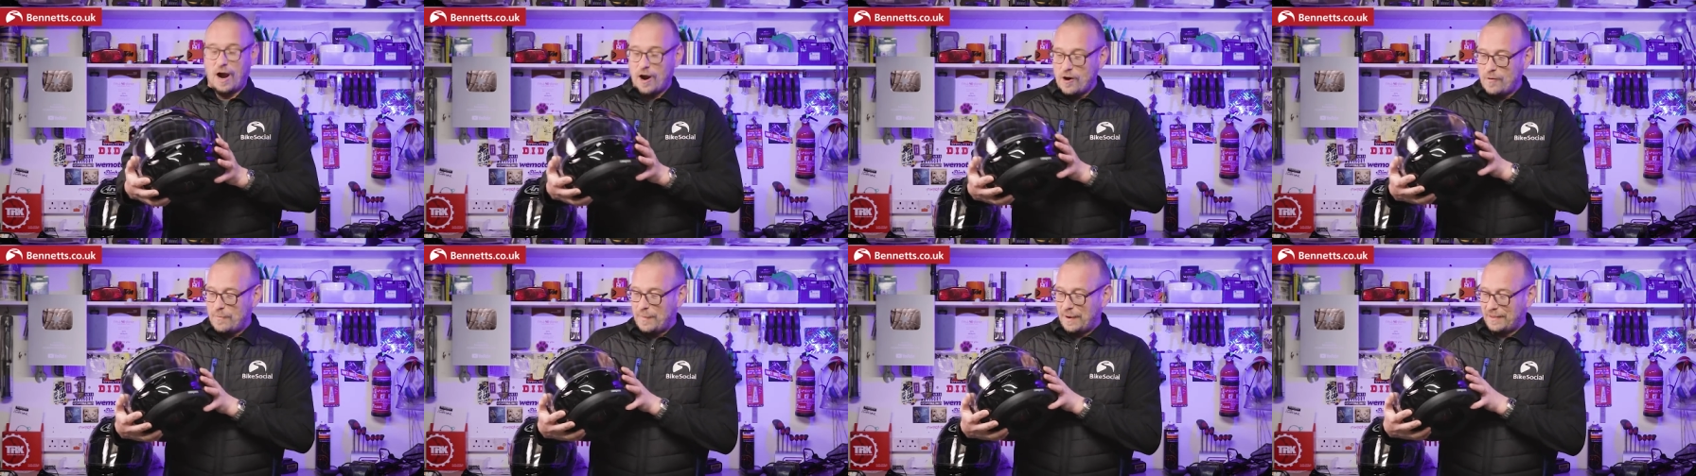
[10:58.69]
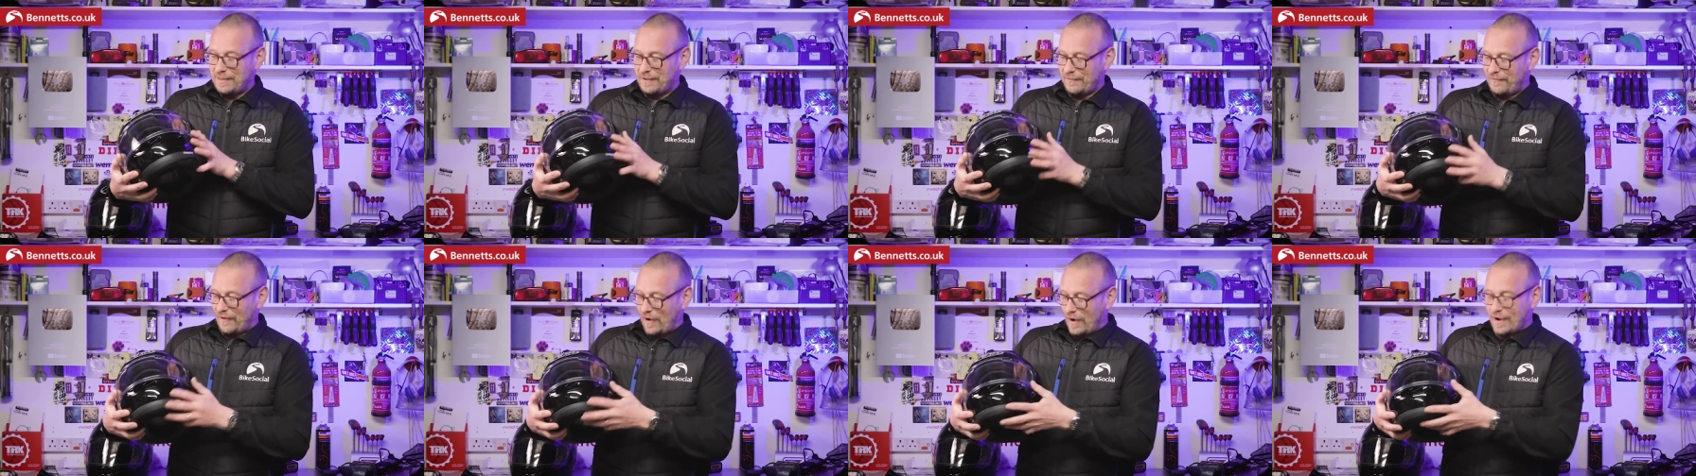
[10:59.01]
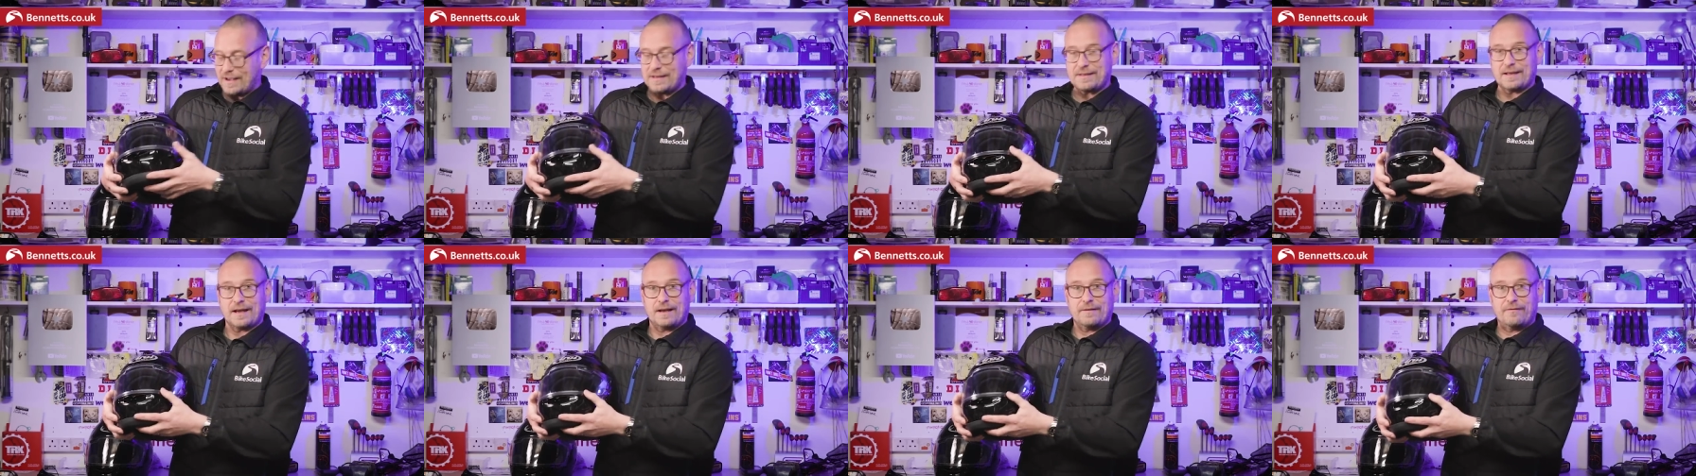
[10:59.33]
open the
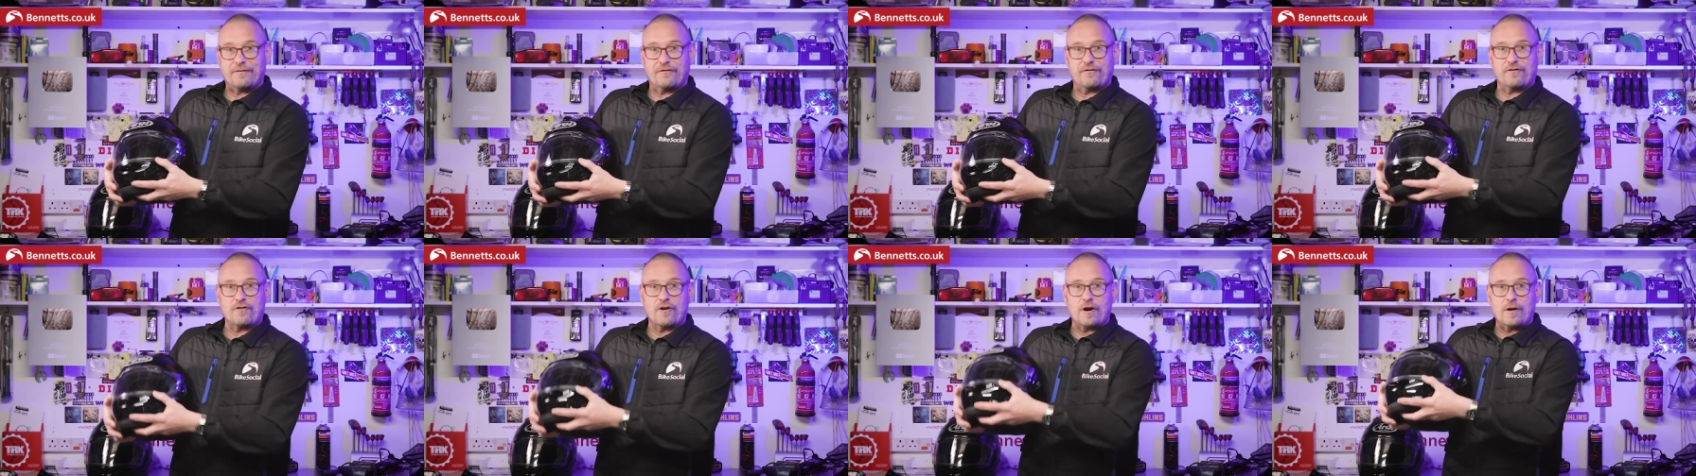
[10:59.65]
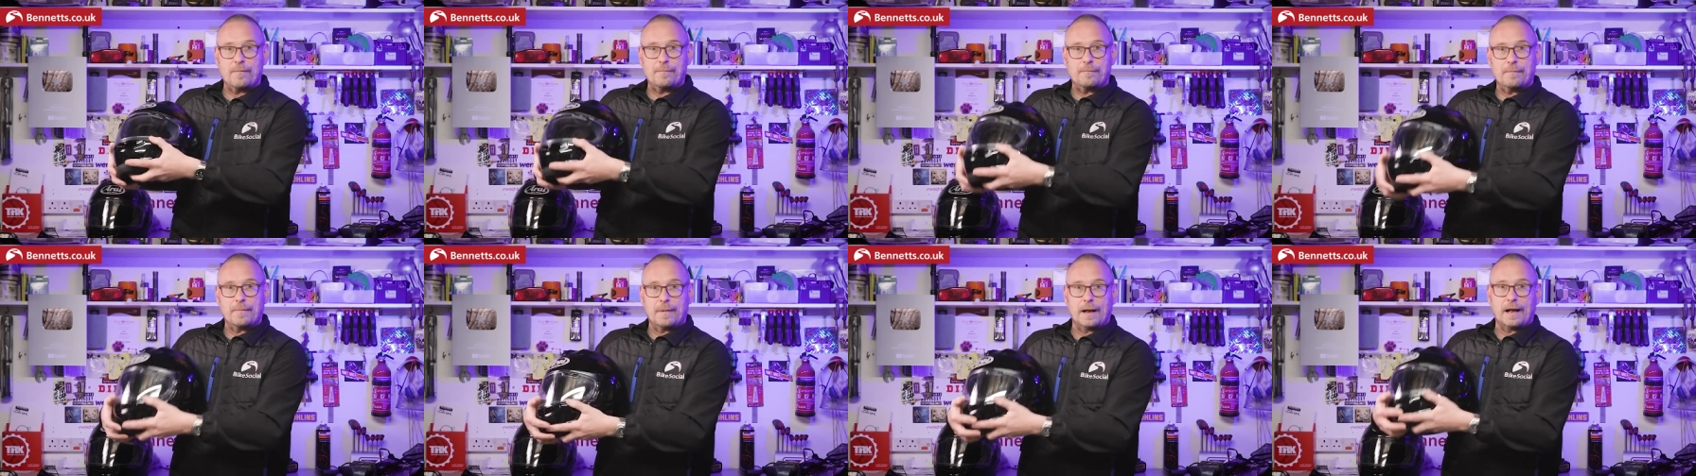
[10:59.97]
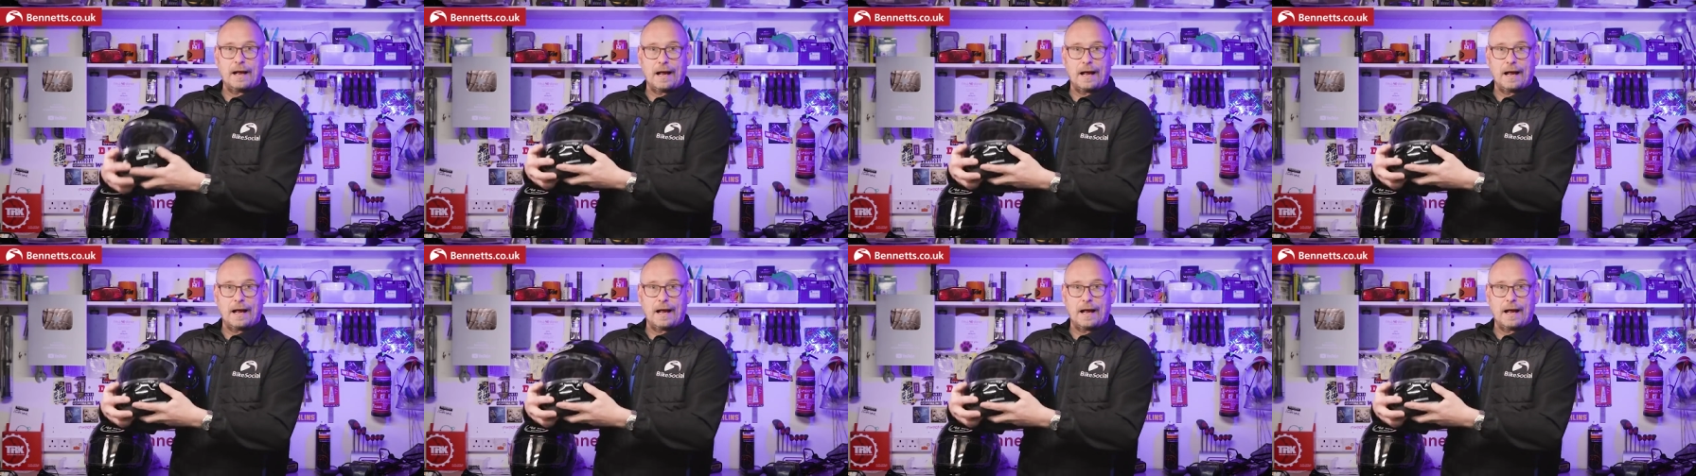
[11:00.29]
visor from,